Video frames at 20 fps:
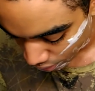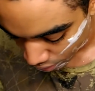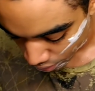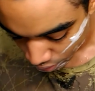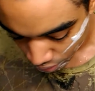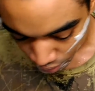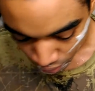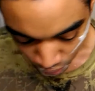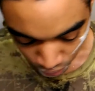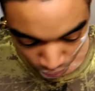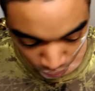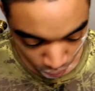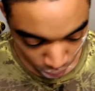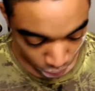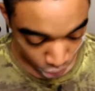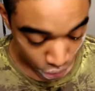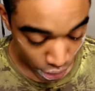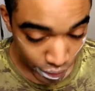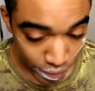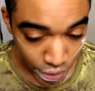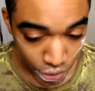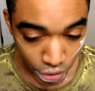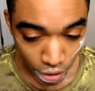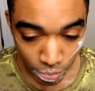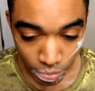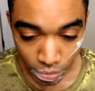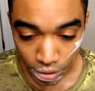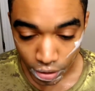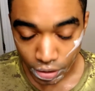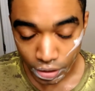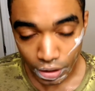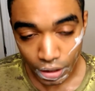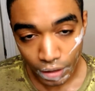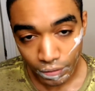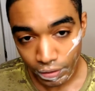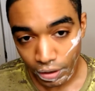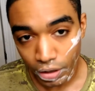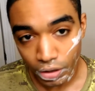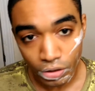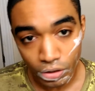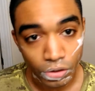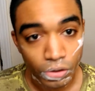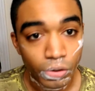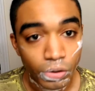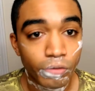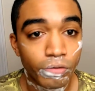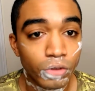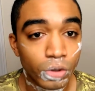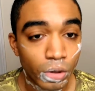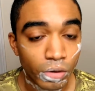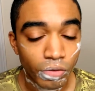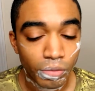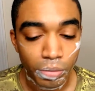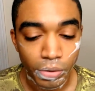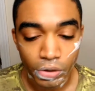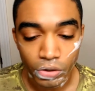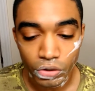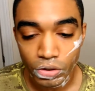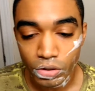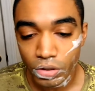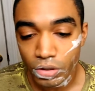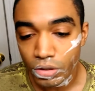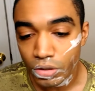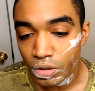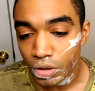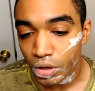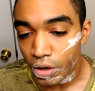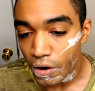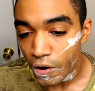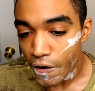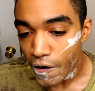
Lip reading: and, you know, a shaving shop thing, then they've got to do two different purchases.